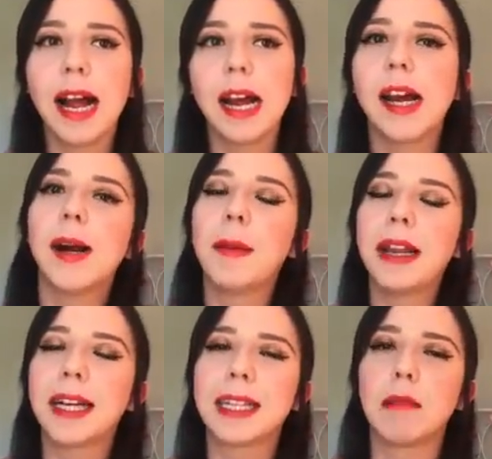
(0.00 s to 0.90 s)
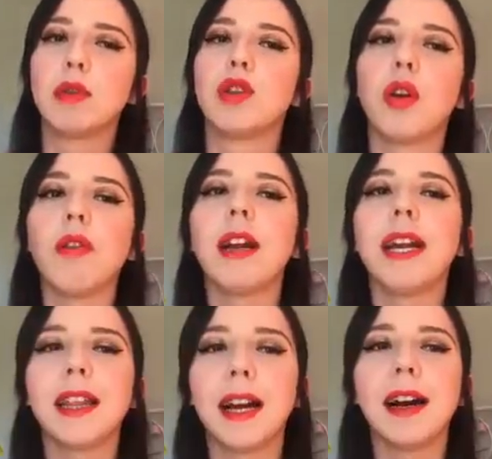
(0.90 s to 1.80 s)
Like I said, I'm
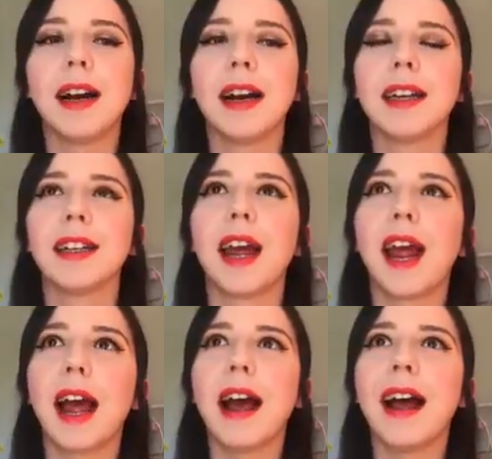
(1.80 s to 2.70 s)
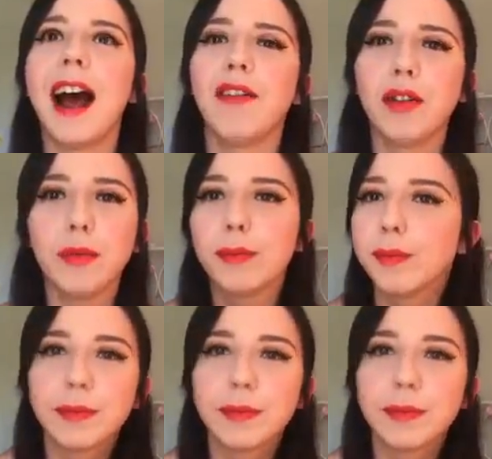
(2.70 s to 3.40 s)
sorry that I haven't